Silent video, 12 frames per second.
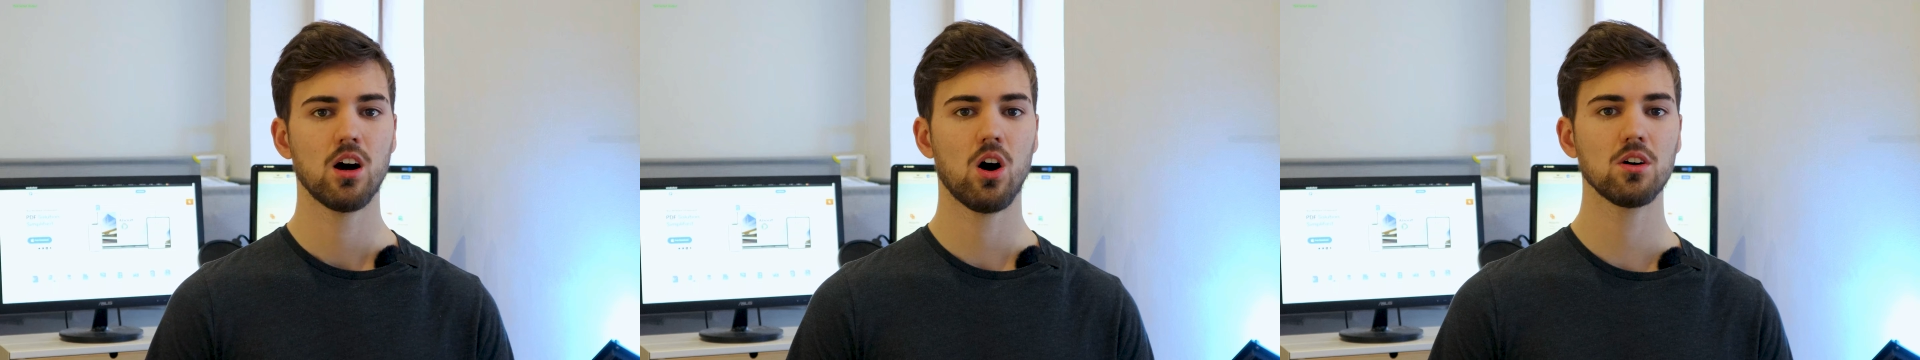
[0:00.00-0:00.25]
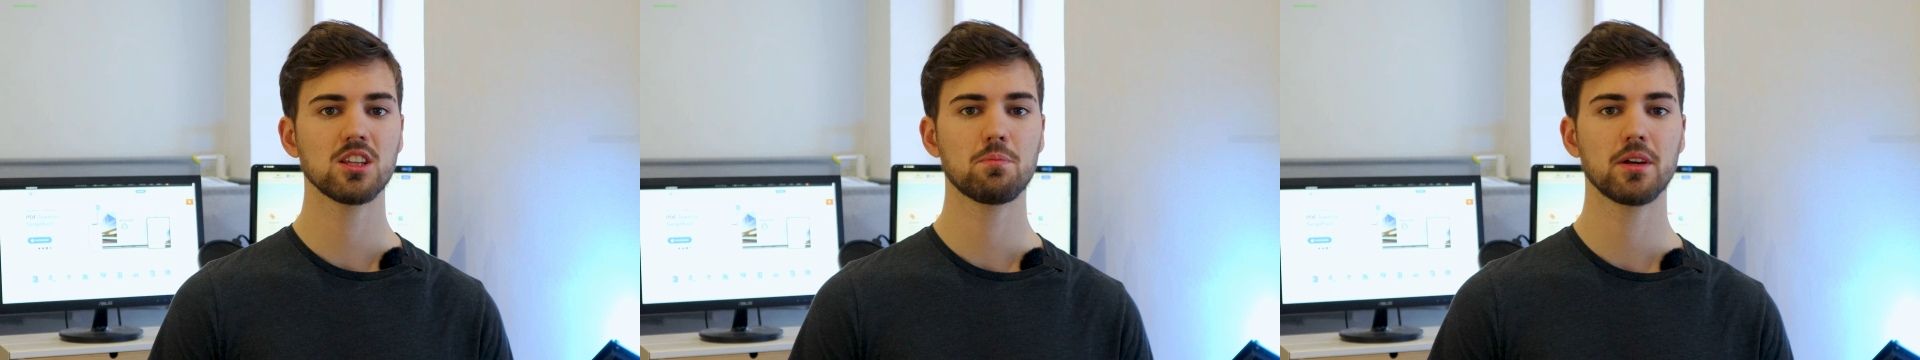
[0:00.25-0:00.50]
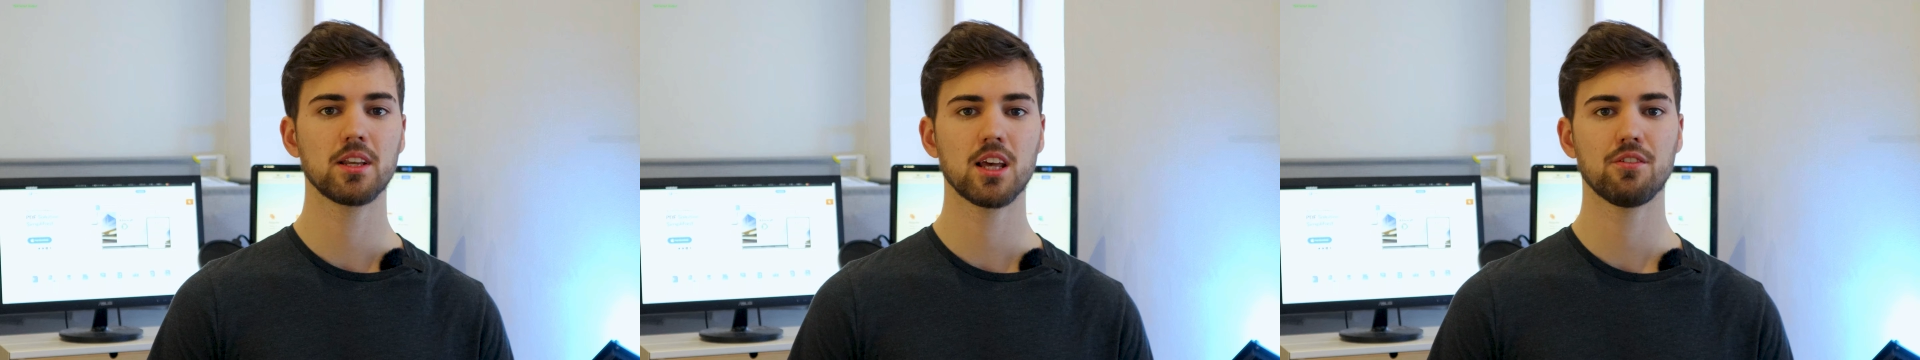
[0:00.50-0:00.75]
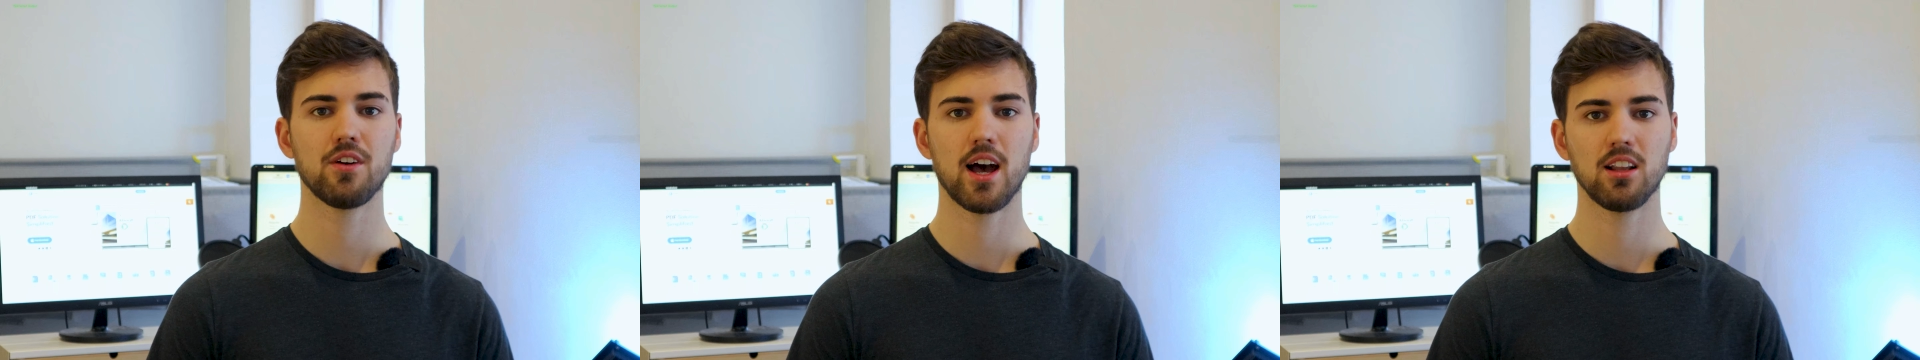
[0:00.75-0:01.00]
on the
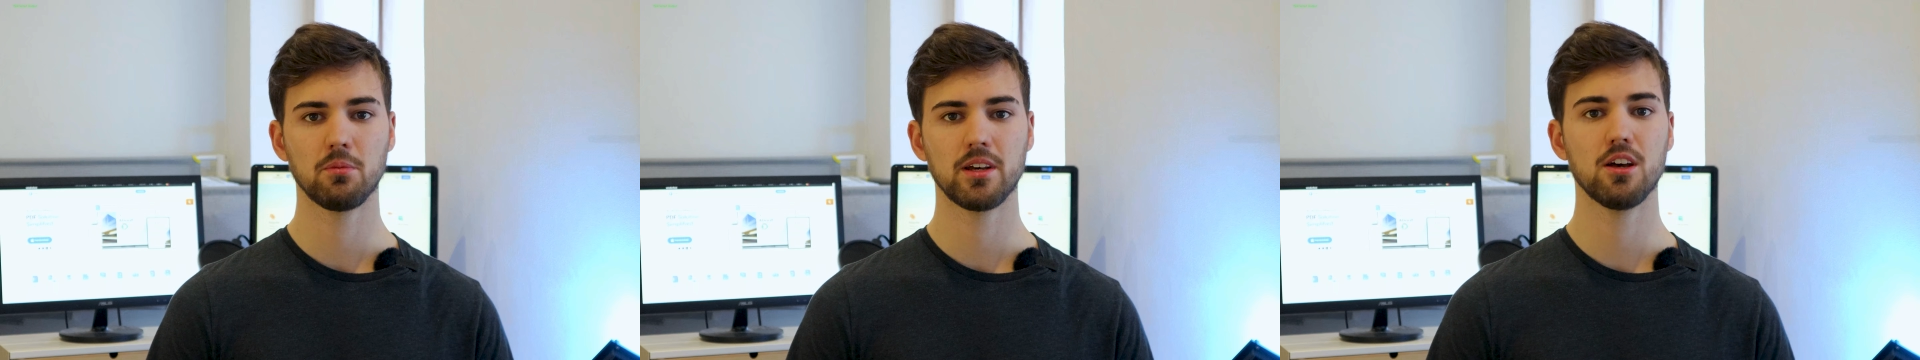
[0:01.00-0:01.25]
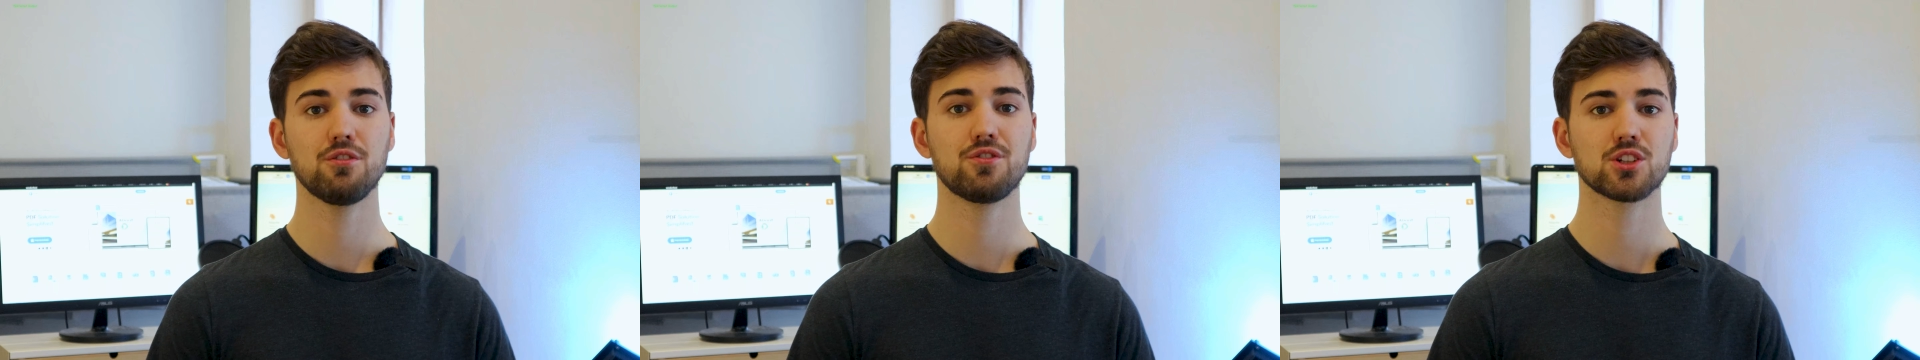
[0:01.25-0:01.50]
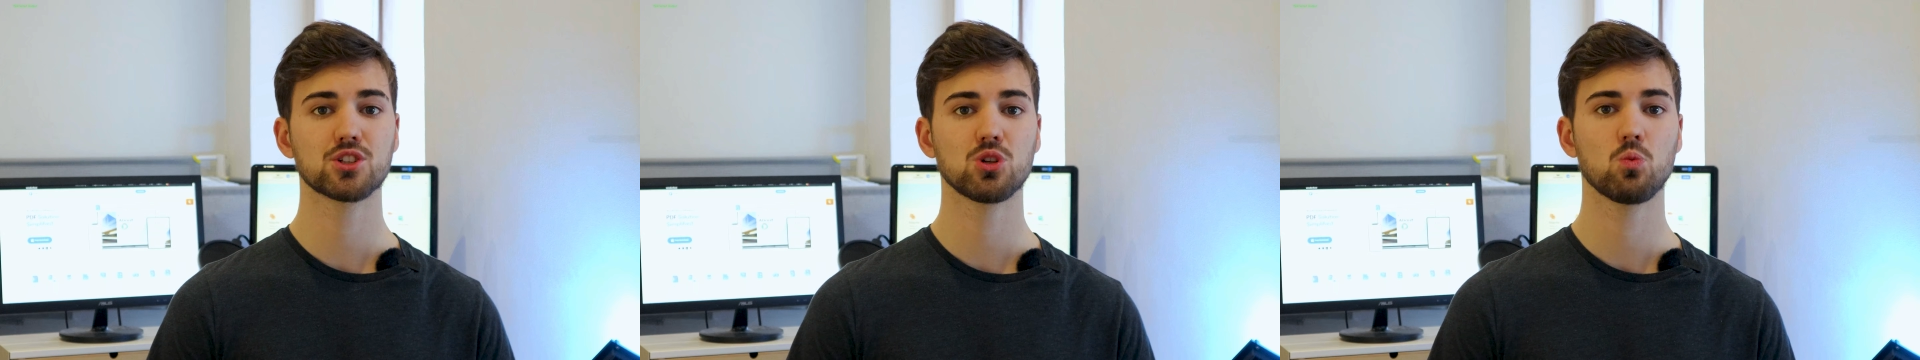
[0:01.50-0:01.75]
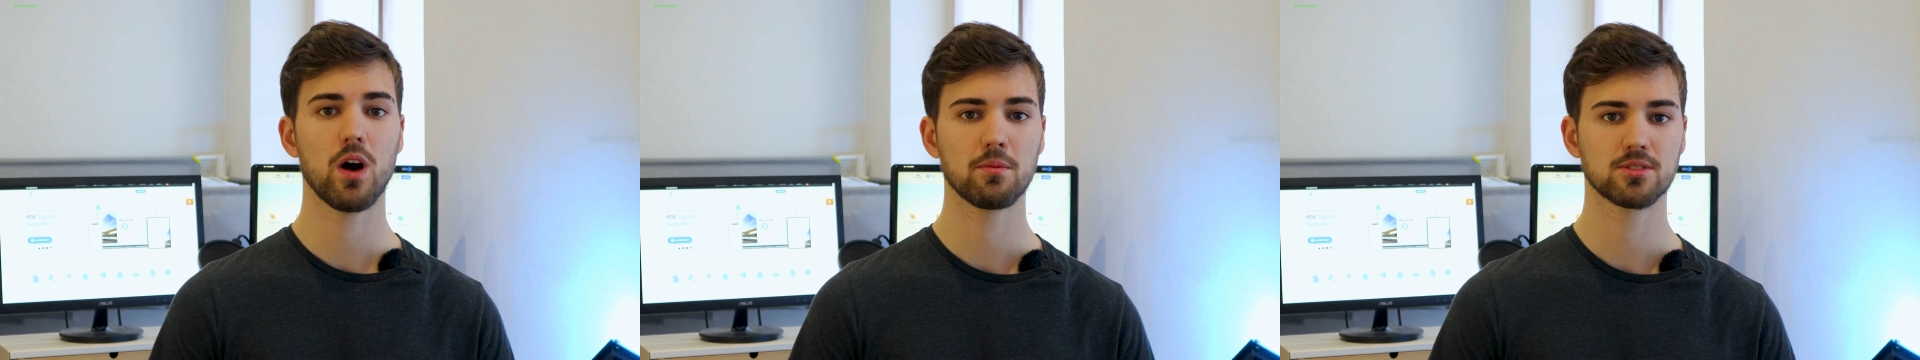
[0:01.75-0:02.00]
PDFelement official
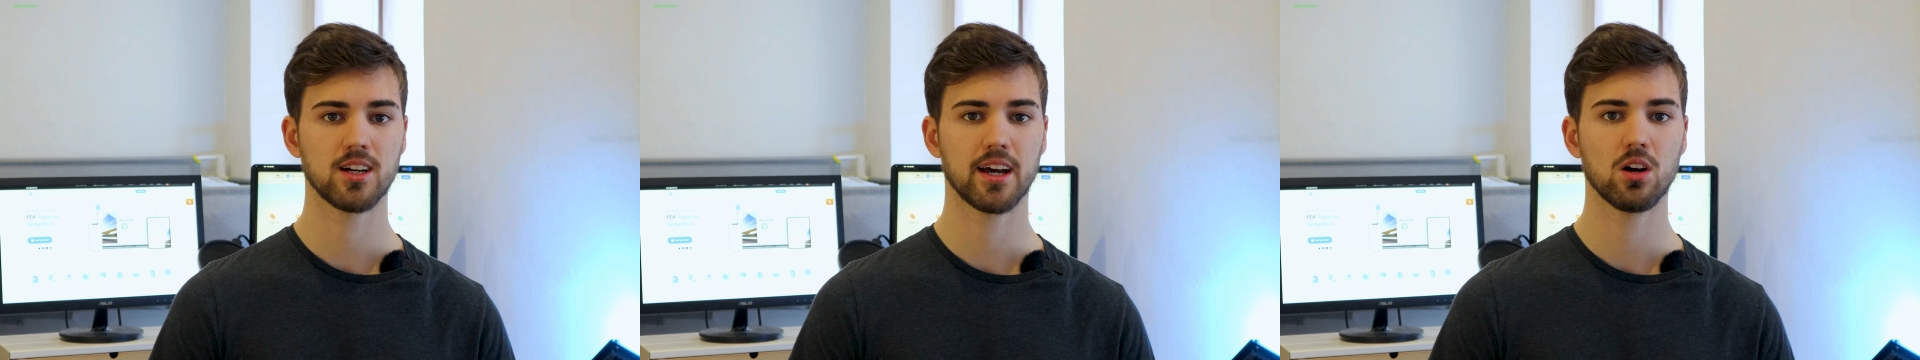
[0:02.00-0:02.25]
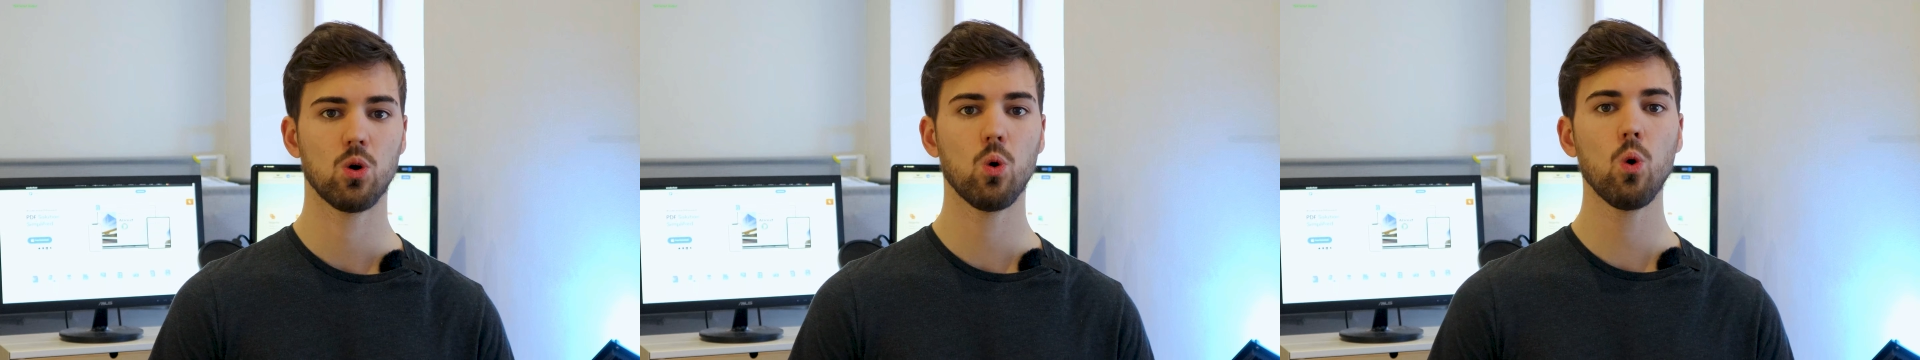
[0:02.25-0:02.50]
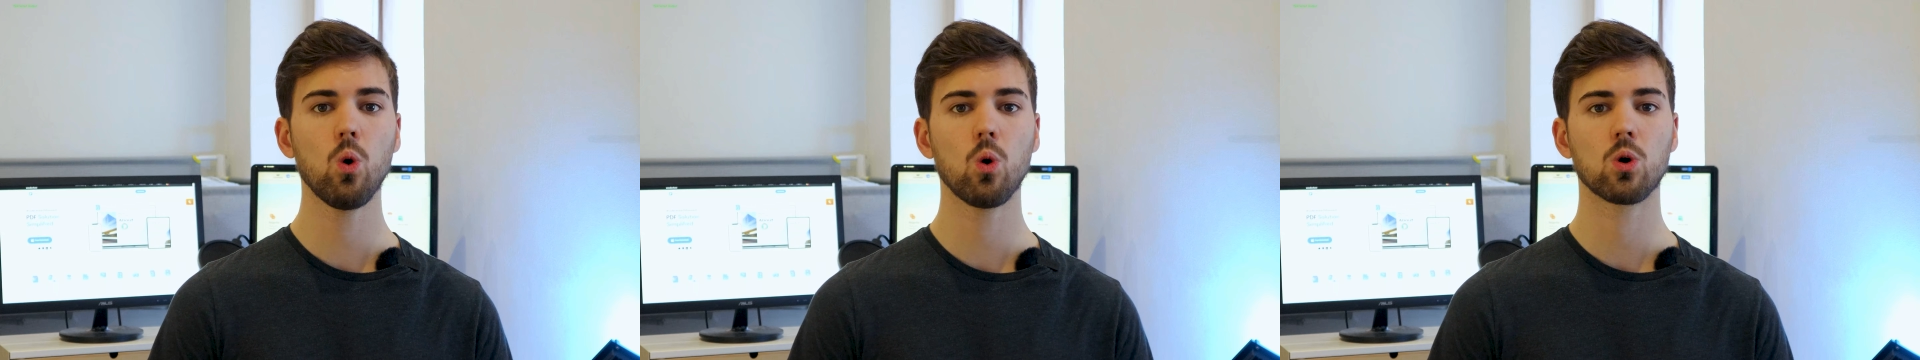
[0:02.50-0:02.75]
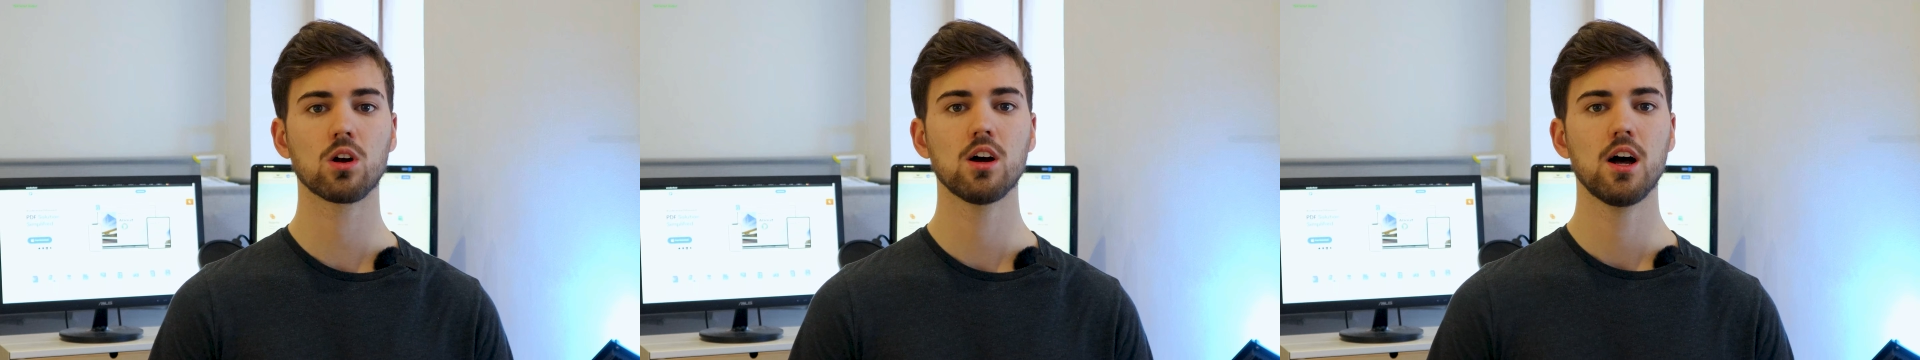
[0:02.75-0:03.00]
website
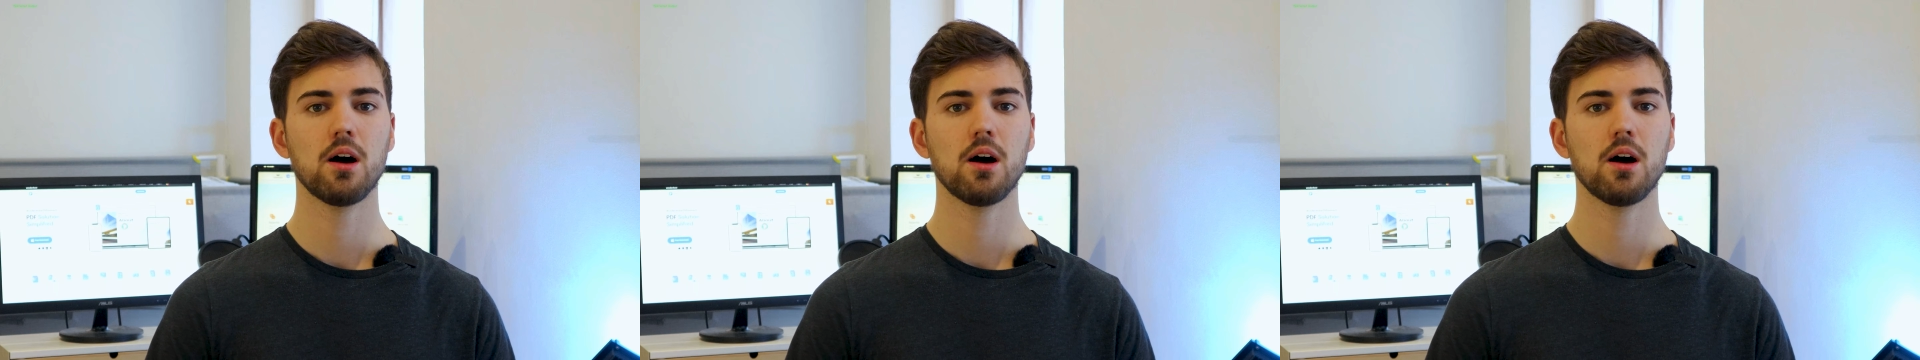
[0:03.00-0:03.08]
or